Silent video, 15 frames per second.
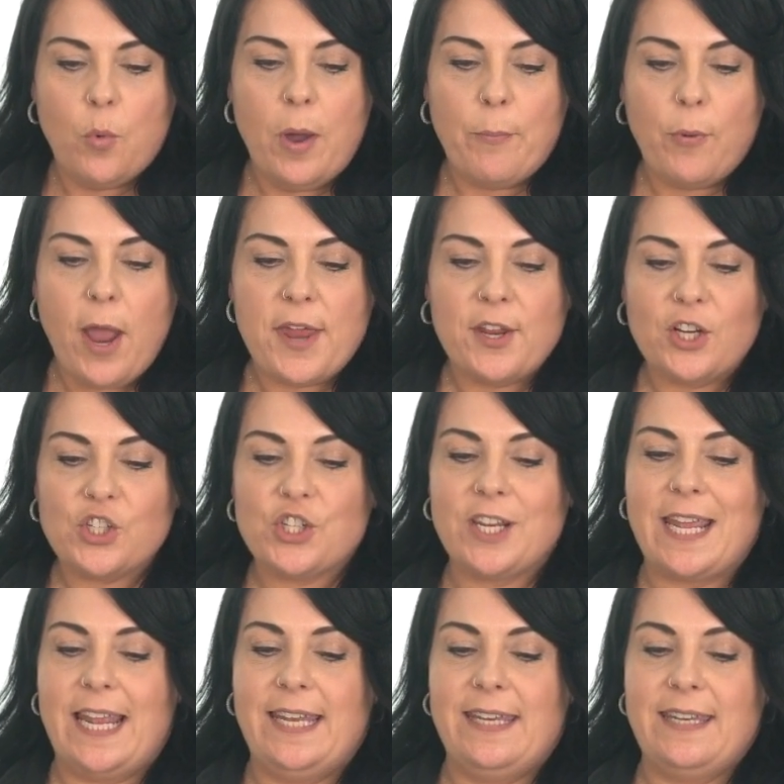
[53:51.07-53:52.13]
What product should
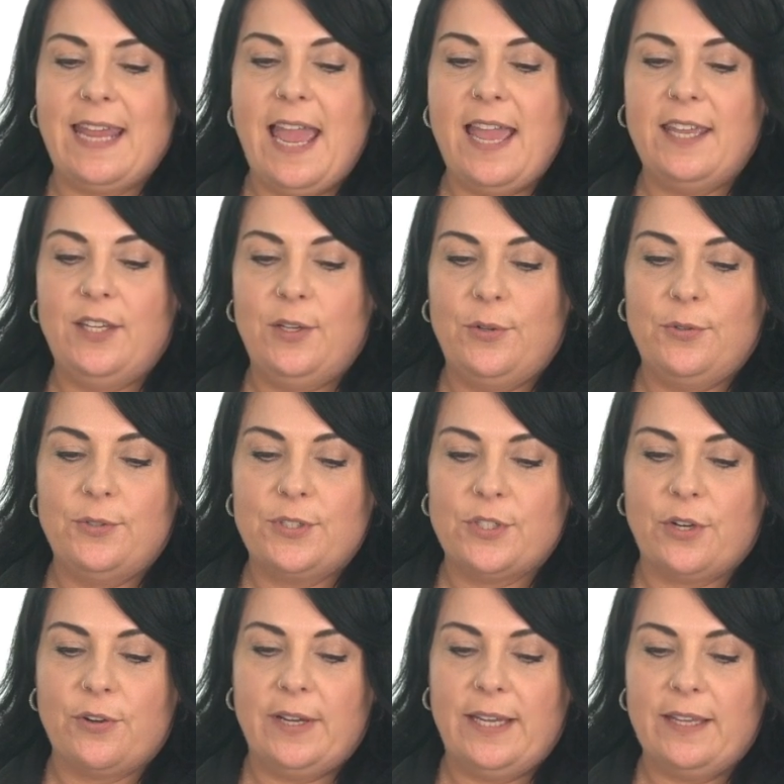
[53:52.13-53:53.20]
I not use
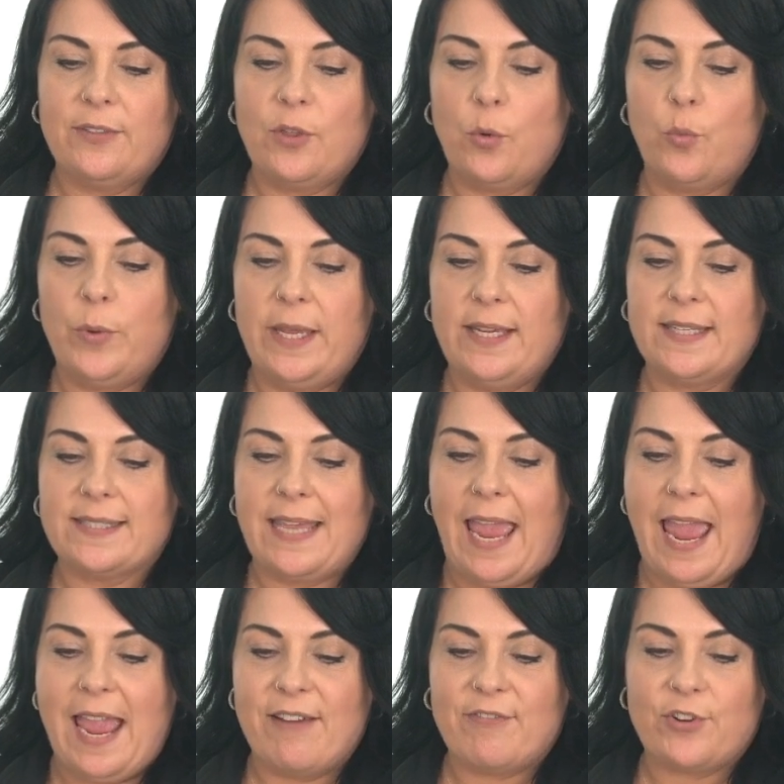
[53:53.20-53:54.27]
during the weeks
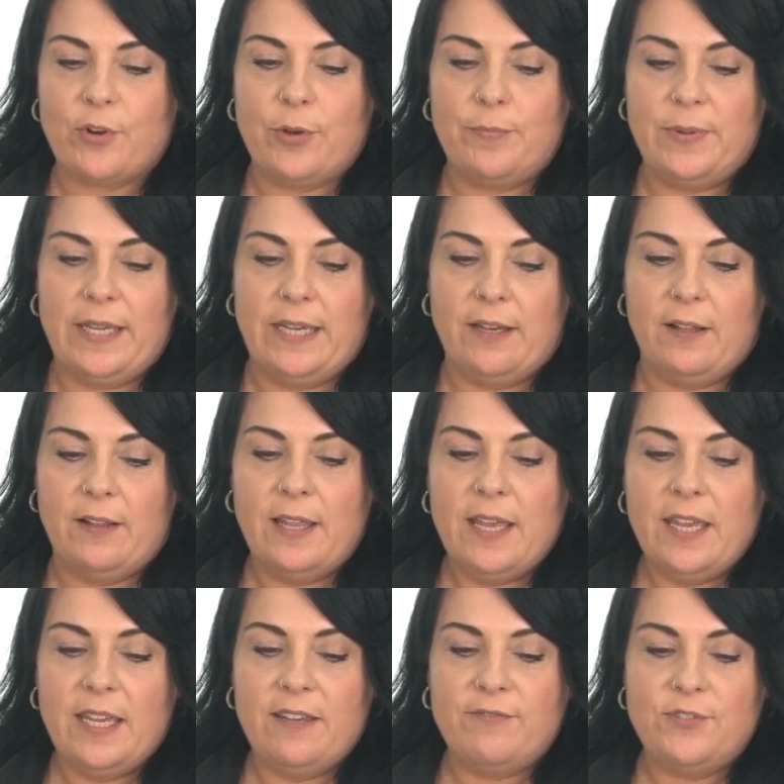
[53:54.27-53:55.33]
after a peel
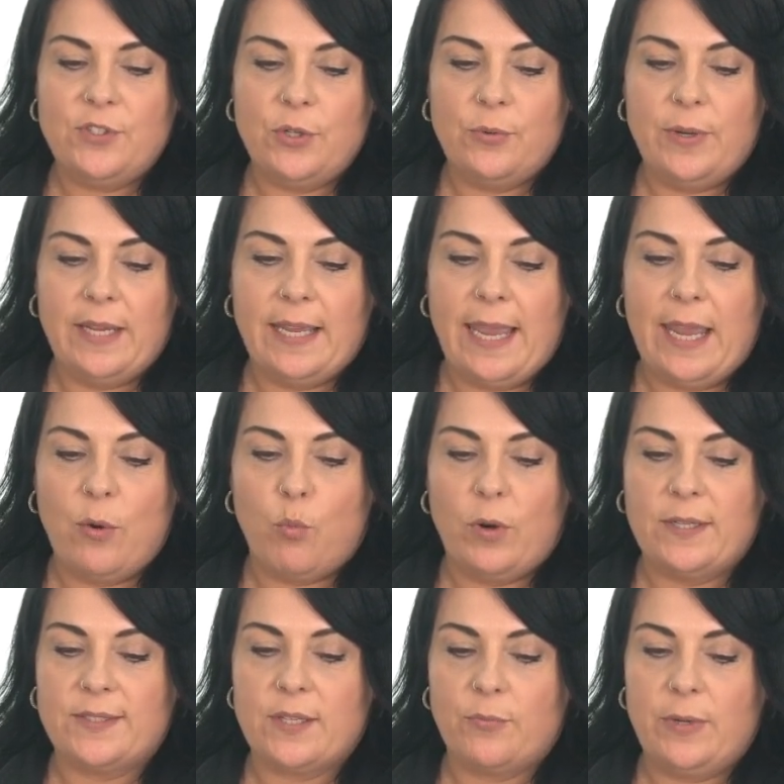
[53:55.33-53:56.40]
if doing a
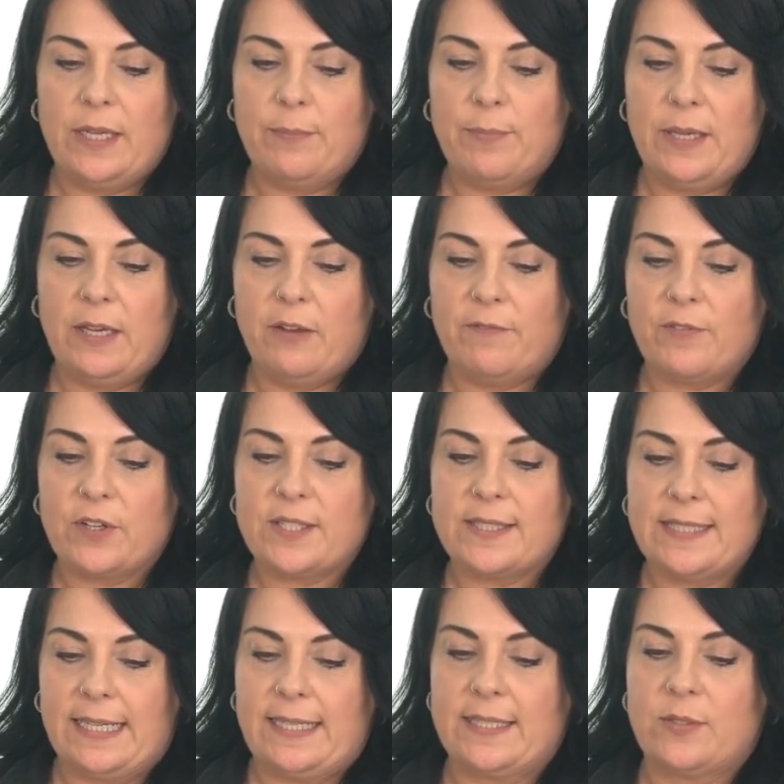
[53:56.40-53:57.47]
once-a-week peel for
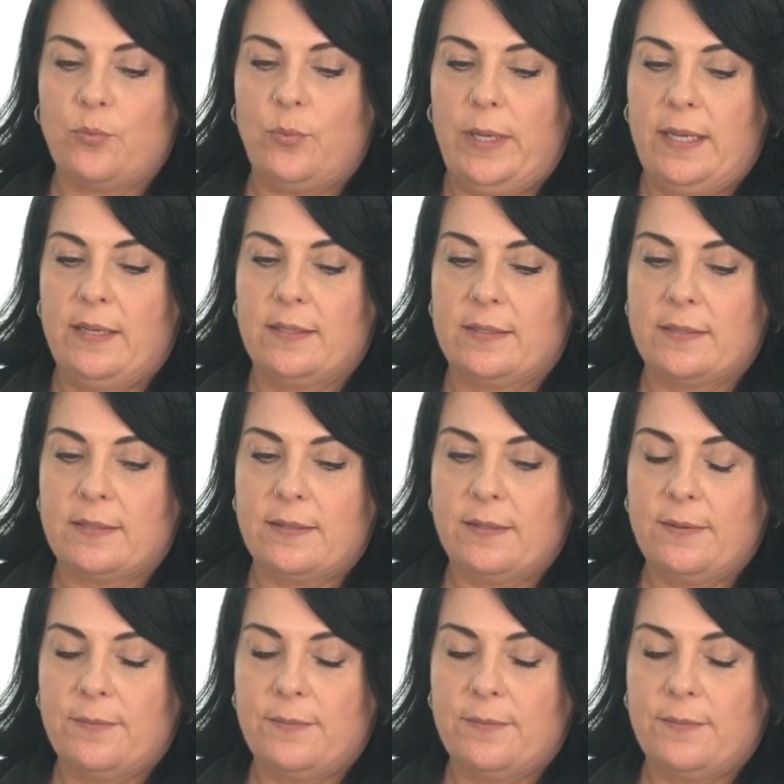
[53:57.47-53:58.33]
6 weeks?